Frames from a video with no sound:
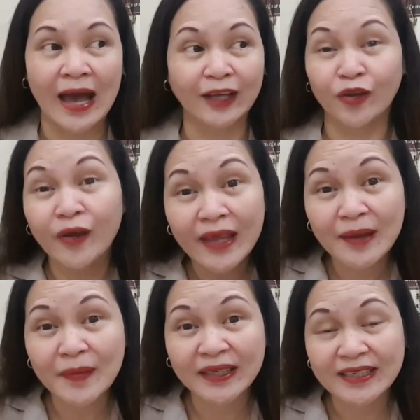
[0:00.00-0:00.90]
I don't
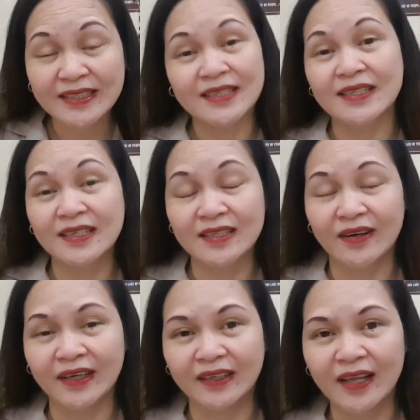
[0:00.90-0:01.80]
have any assistant
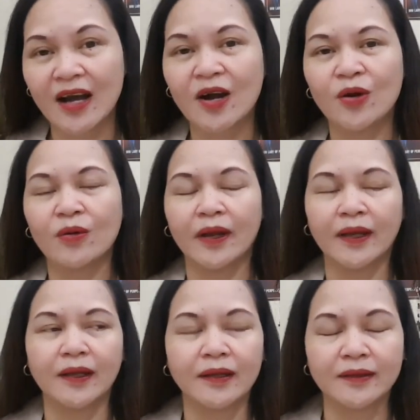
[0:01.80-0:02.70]
right now,
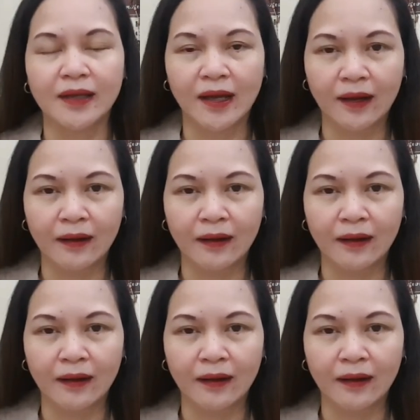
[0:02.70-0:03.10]
and